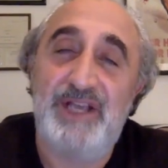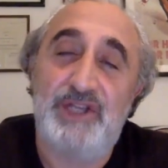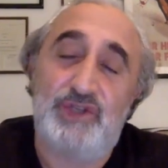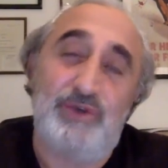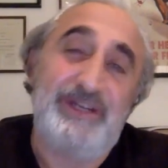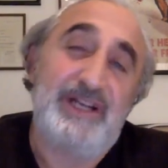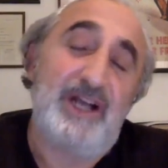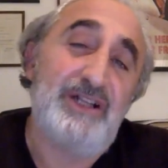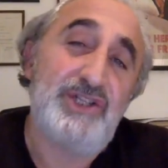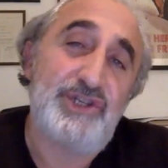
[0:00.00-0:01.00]
So, in
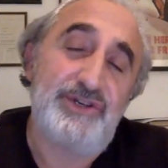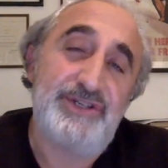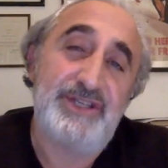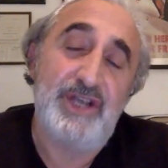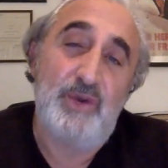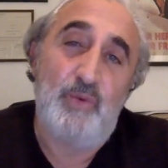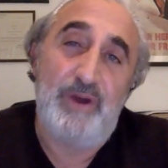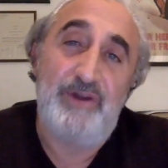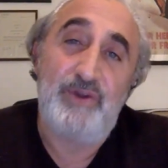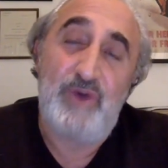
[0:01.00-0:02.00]
cultures
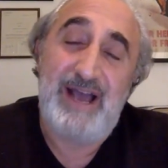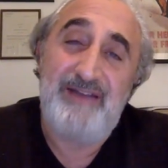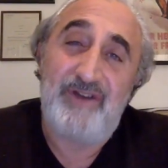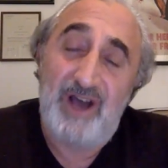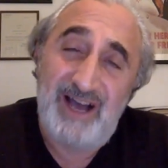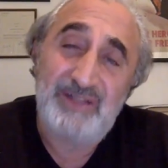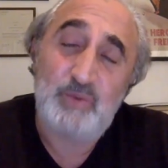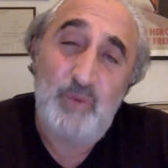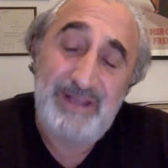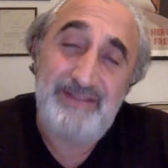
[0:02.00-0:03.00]
where you have hot
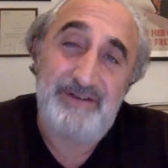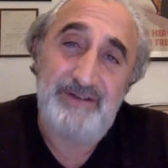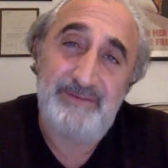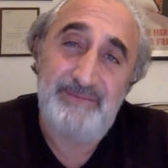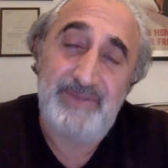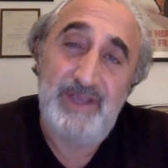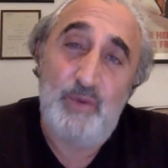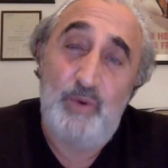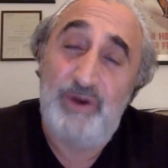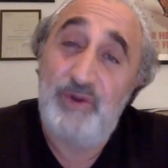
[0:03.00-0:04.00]
weather,
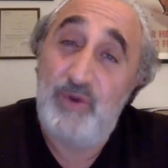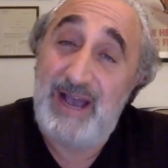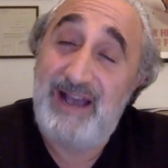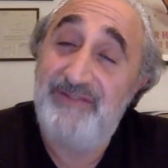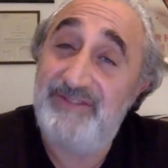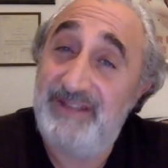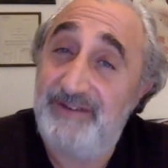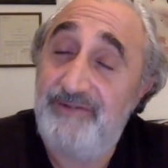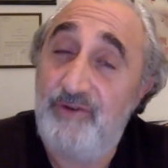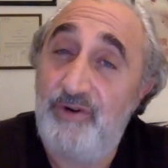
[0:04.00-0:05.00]
where you have,
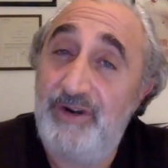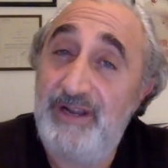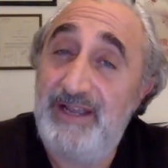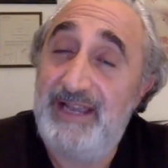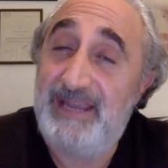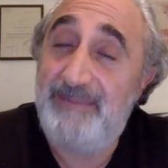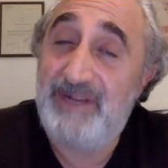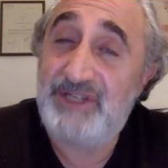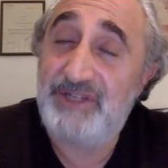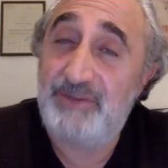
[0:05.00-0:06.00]
therefore, a much